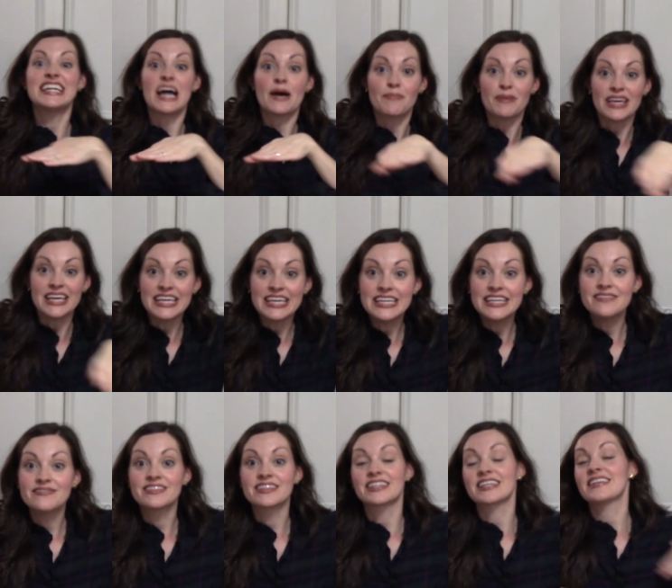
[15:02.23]
up
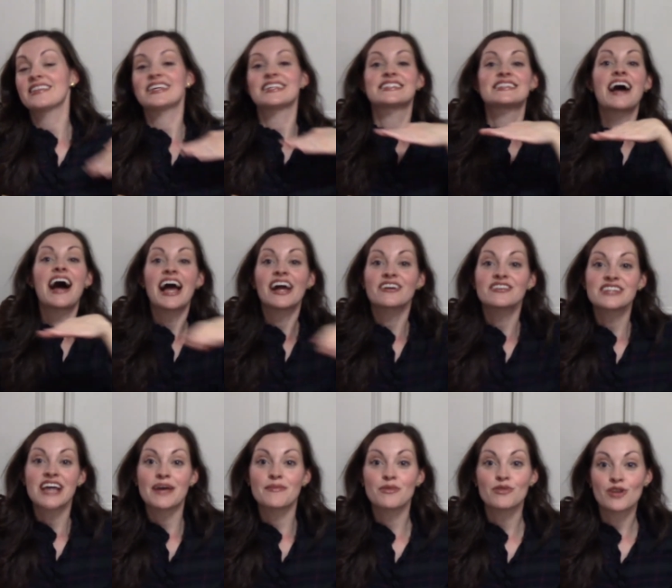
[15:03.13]
evenly the entire
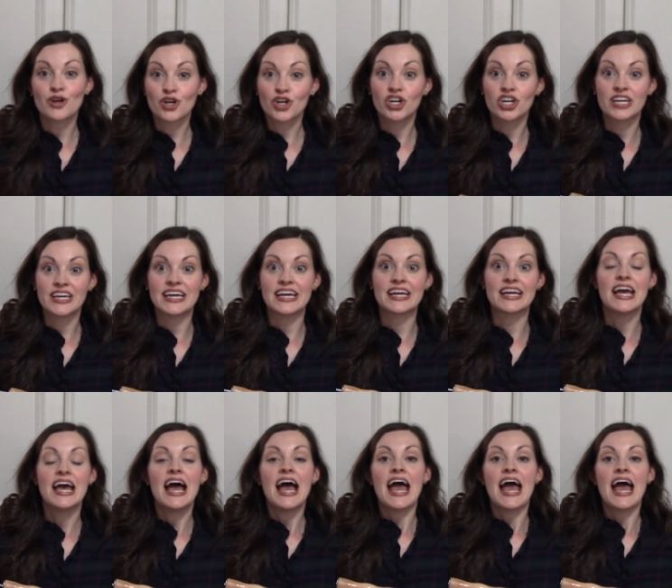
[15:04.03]
time that they're cooking.